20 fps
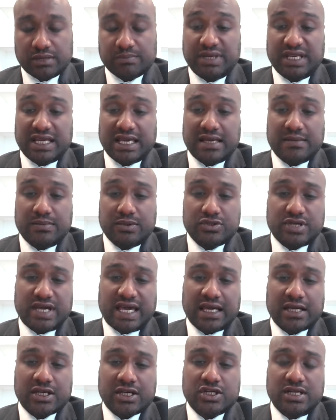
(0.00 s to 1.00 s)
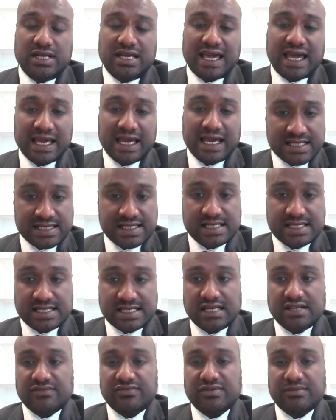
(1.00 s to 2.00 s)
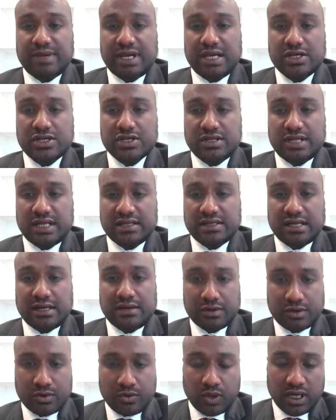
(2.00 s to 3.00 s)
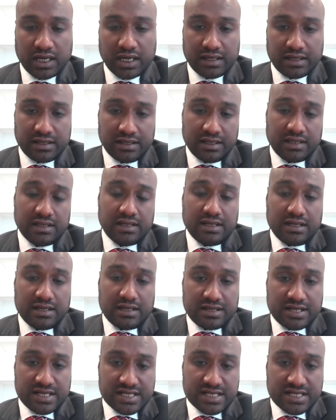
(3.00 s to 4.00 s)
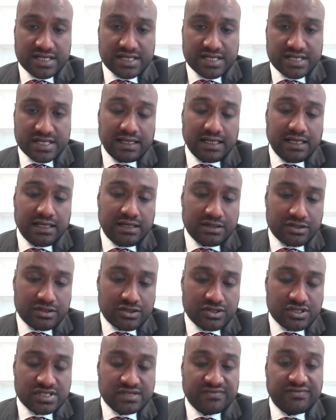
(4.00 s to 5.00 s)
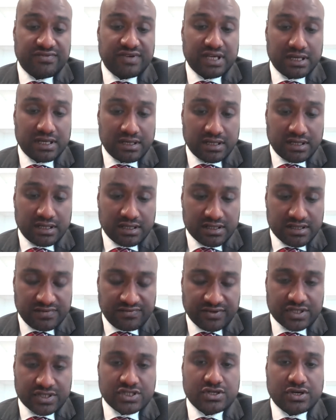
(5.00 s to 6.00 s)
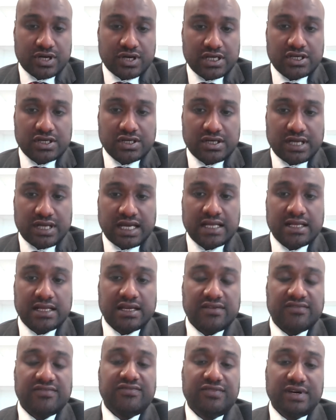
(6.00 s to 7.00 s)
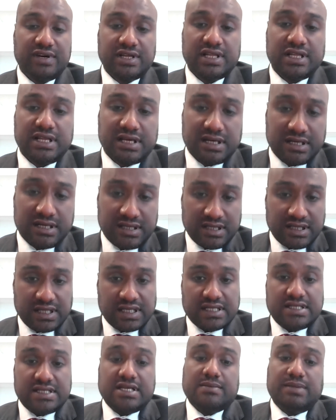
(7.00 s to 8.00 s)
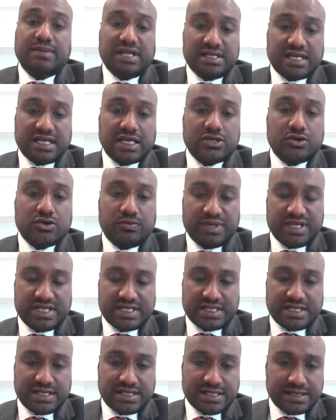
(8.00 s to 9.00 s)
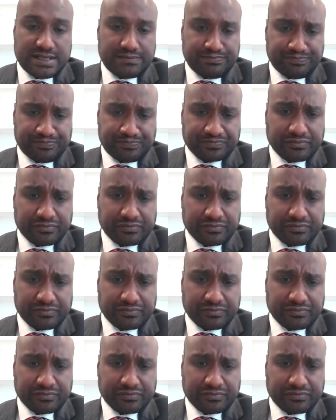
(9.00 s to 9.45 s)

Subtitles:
not being able to actually access the information that they require. This can lead to severe frustration and can further debilitate your business.